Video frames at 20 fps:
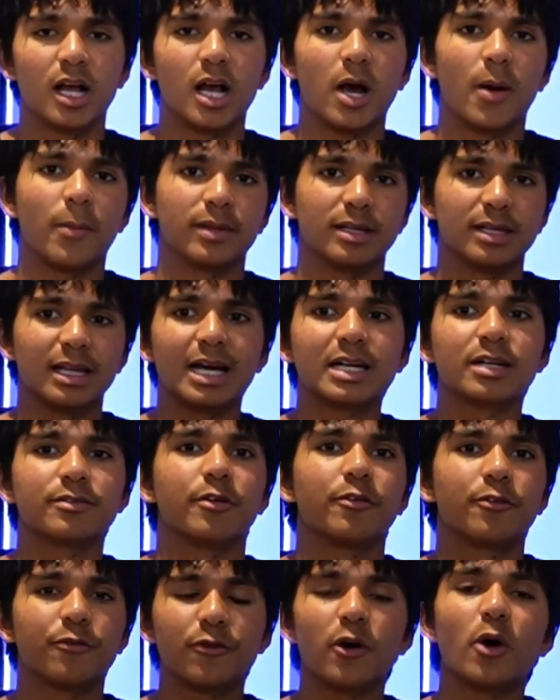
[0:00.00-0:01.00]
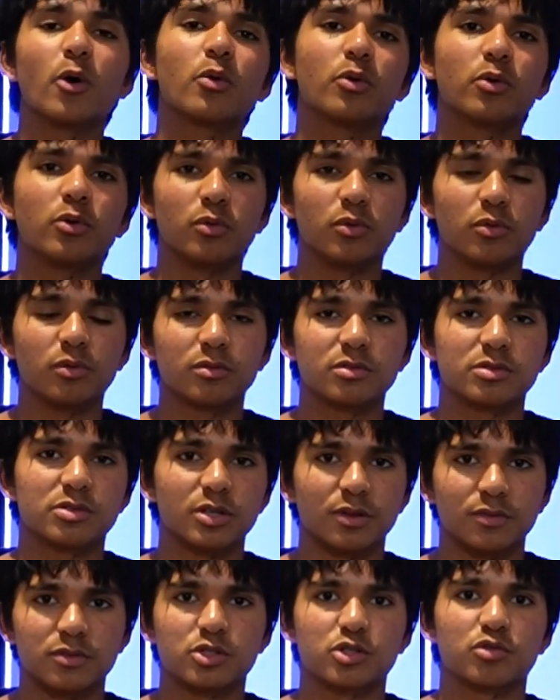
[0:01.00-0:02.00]
And with a lack of a focal
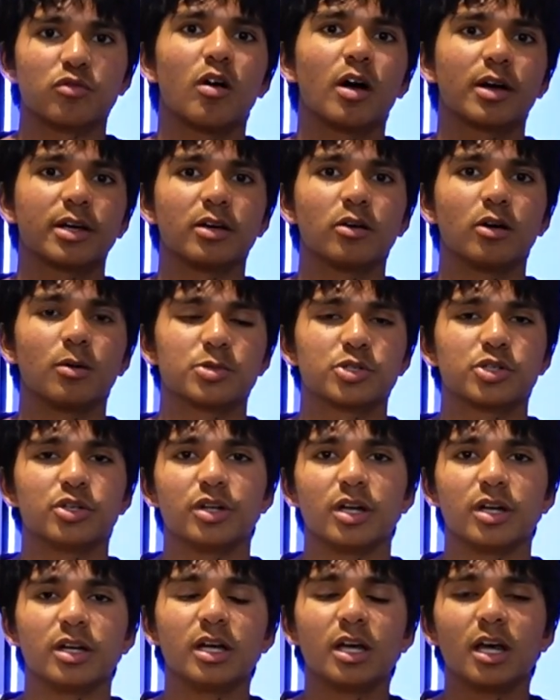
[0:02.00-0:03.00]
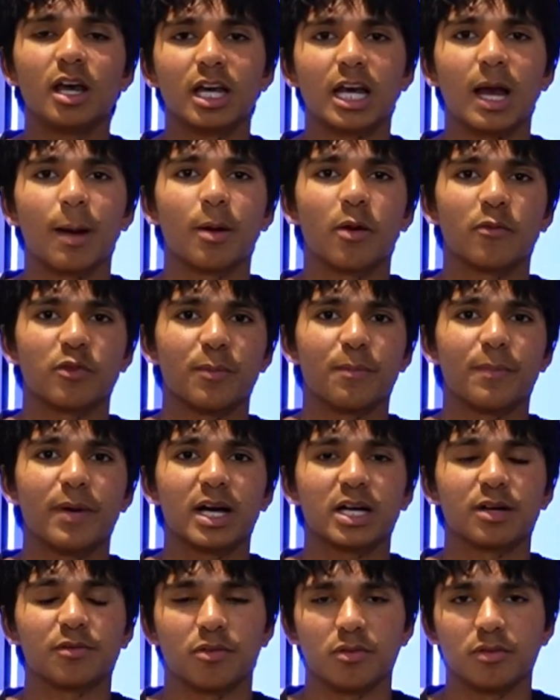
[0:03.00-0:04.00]
sort of striking option and coming off the
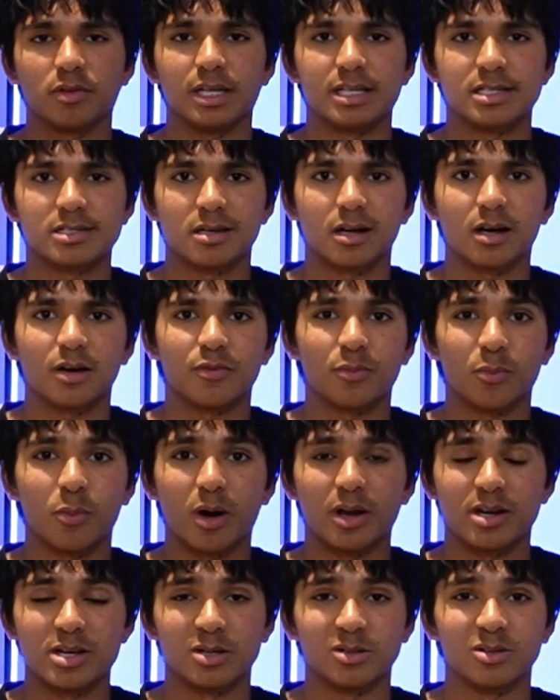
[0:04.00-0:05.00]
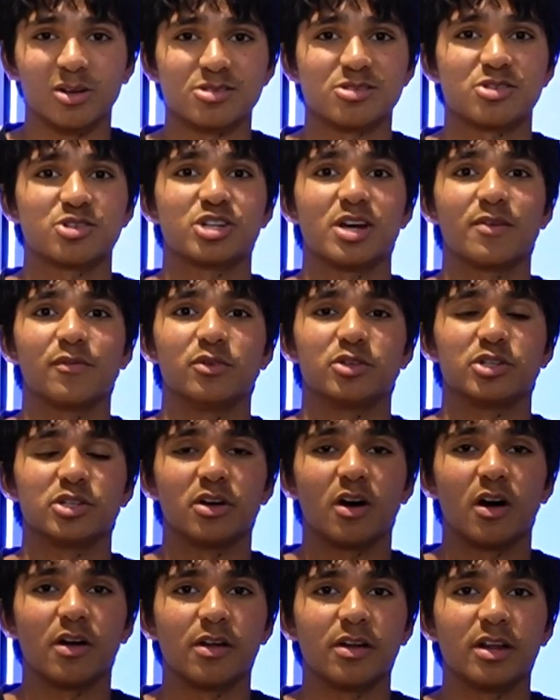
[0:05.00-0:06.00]
back of a really tough 1-0 loss to Sheffield
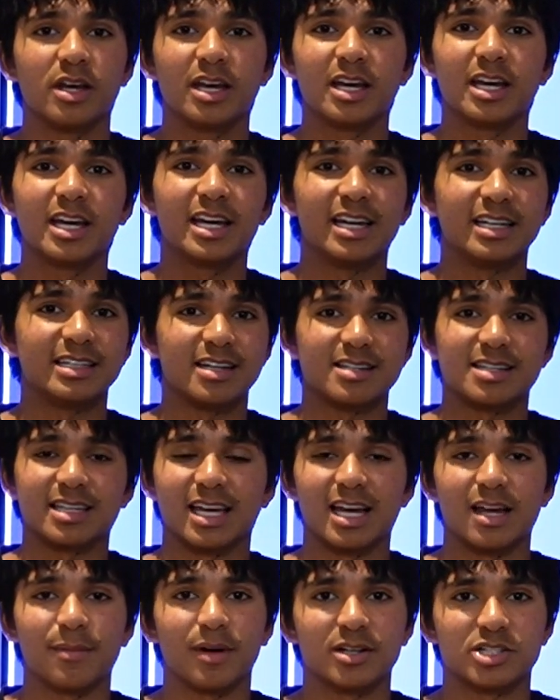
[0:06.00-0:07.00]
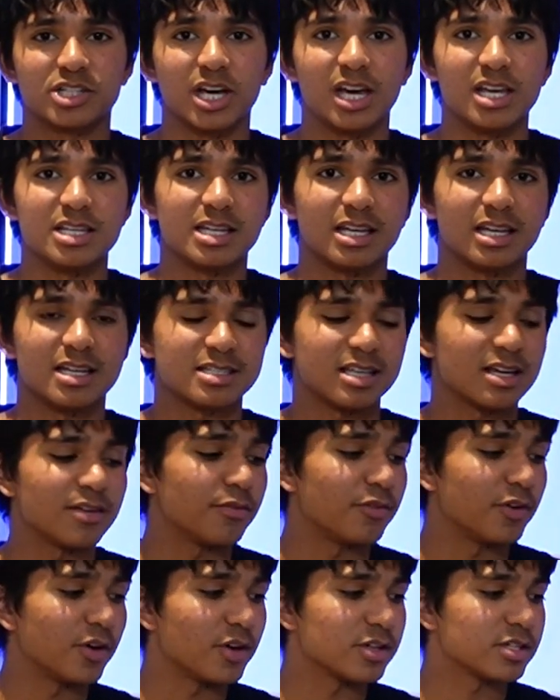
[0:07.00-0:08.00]
United, it doesn't get much easier as they
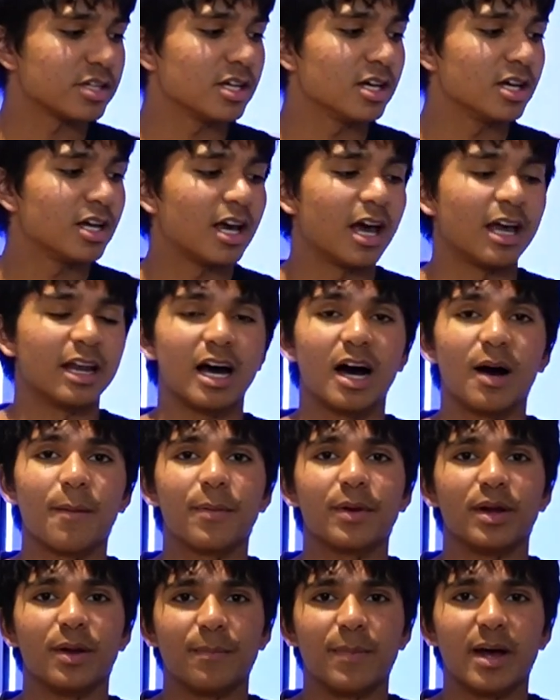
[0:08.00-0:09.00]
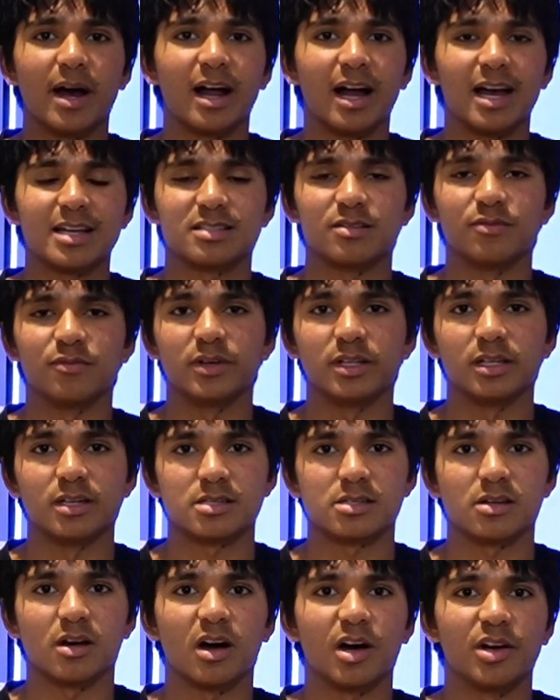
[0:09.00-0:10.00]
verse an up-and-about Aston Villa
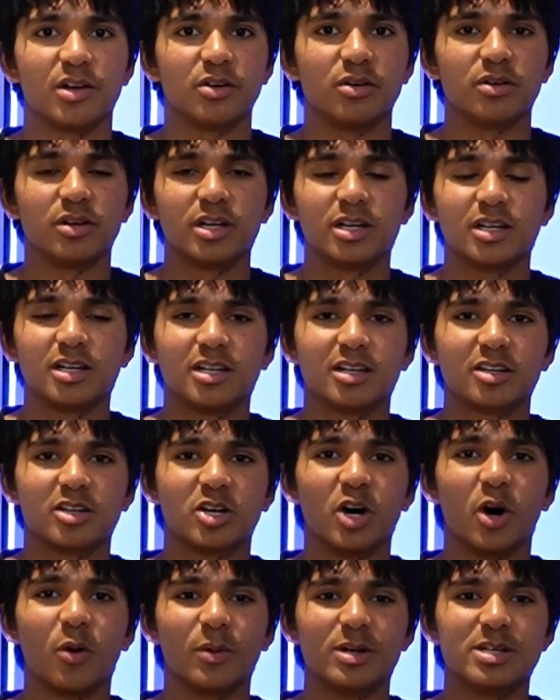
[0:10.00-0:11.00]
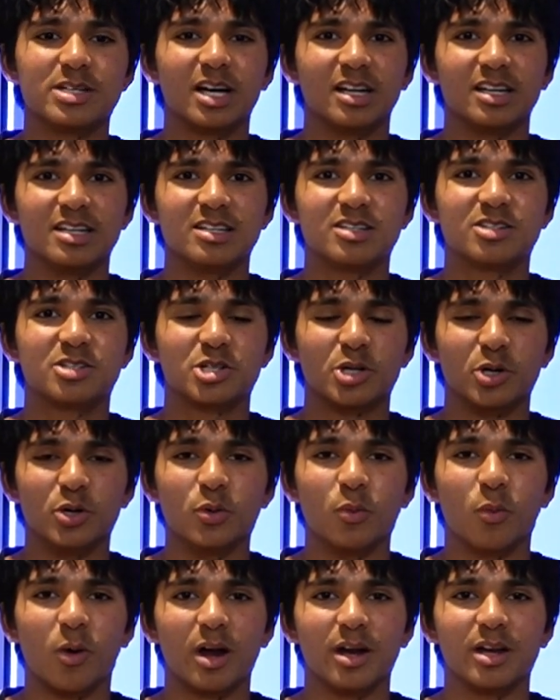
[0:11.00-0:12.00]
side who Colin done
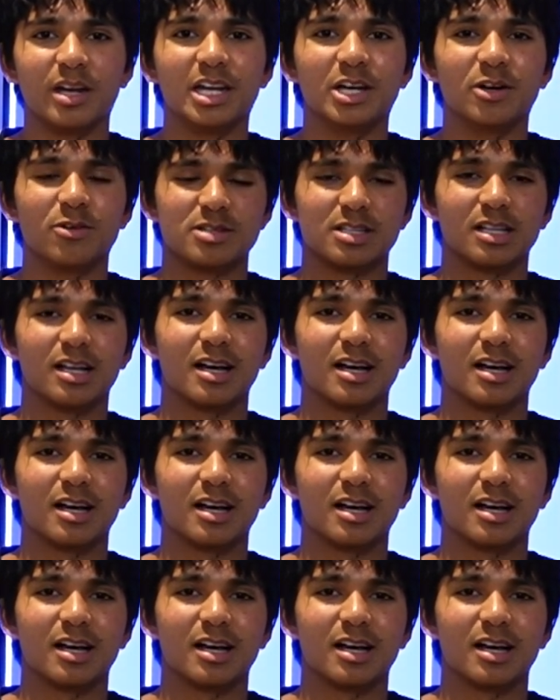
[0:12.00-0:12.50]
2-1-0s